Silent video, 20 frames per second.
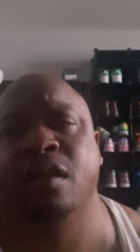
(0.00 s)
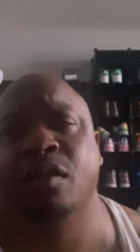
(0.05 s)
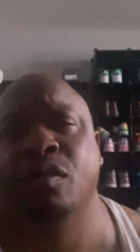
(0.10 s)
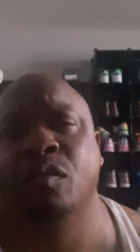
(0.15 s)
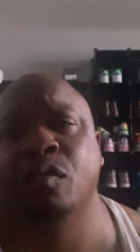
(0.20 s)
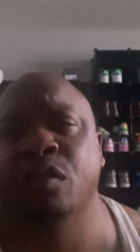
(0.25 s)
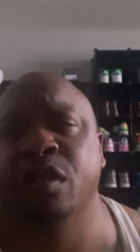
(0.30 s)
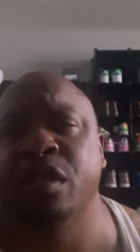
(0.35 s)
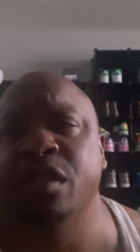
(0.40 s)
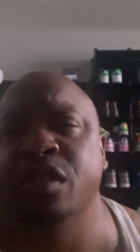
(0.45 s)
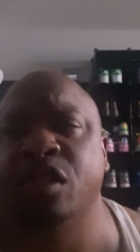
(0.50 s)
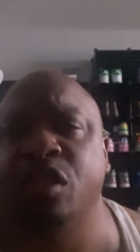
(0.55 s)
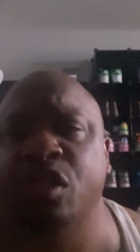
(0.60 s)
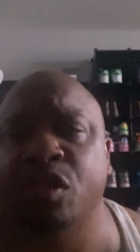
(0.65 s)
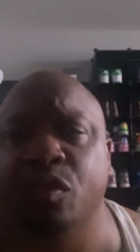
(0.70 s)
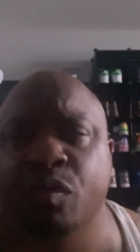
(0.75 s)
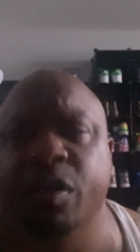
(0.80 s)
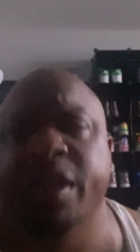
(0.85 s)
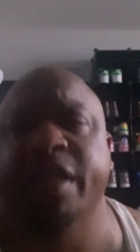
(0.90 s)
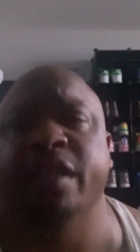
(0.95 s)
with a
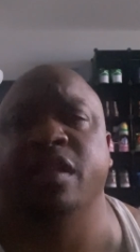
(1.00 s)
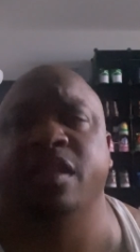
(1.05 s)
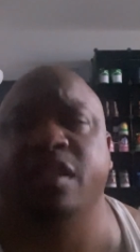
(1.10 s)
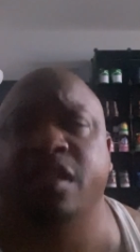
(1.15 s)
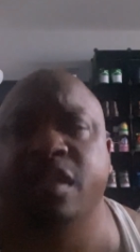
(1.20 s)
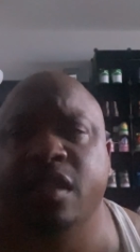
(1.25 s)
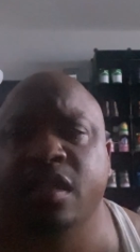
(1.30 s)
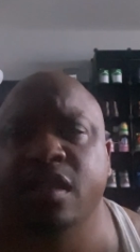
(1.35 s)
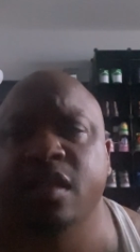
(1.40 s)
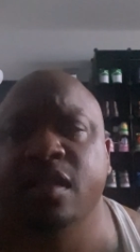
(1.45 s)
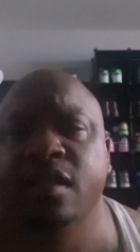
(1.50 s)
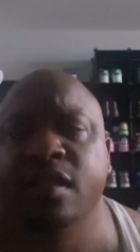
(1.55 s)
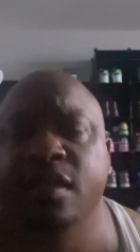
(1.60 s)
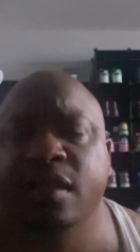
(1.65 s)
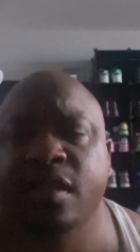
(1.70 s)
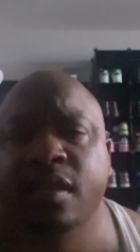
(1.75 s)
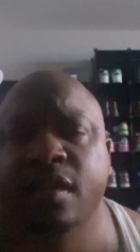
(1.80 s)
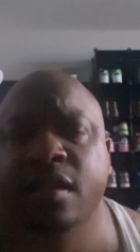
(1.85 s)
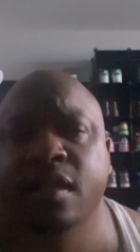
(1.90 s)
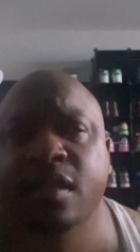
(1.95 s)
switch
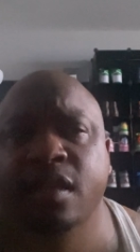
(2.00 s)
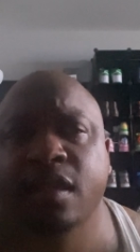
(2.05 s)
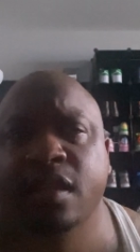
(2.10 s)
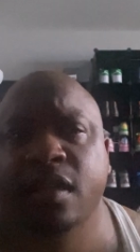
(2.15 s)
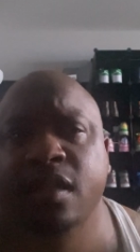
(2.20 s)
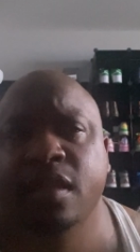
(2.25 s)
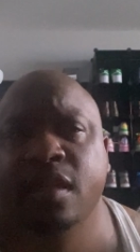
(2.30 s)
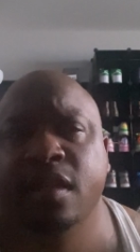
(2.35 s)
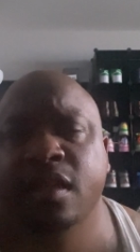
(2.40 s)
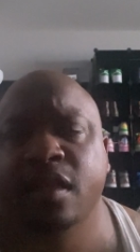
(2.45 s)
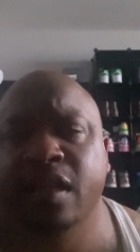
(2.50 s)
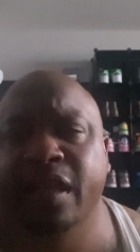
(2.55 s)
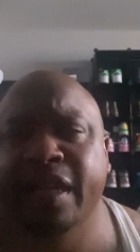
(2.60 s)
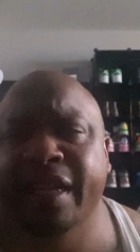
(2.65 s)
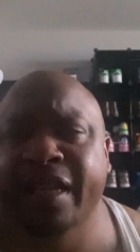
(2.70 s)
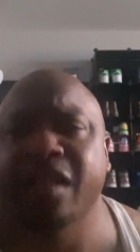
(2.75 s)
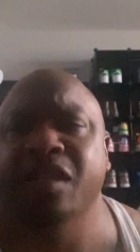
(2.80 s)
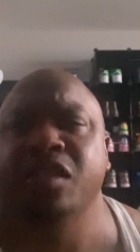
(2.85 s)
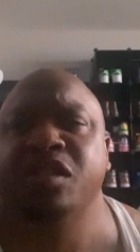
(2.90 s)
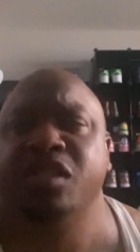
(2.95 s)

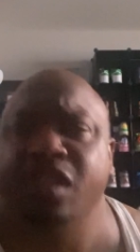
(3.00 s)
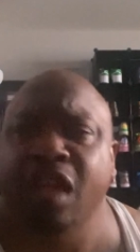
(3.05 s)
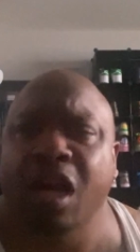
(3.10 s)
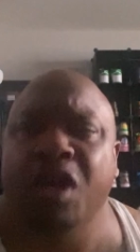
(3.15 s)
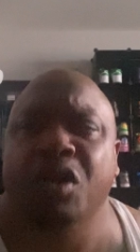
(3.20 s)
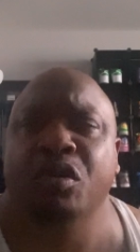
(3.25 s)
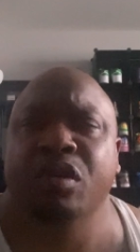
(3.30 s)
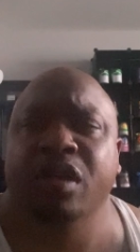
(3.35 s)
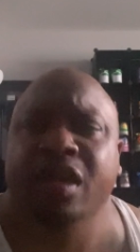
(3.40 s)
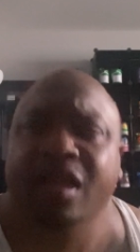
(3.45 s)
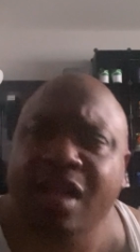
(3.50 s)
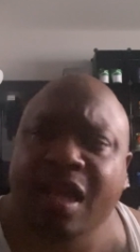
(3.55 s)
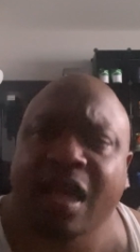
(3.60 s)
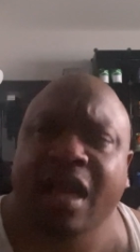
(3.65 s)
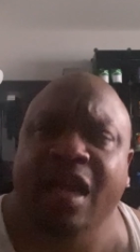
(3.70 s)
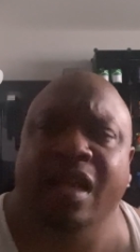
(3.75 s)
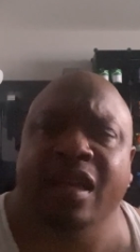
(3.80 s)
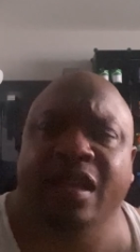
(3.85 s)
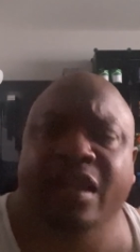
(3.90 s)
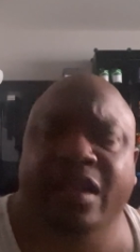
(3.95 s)
in a stolen car.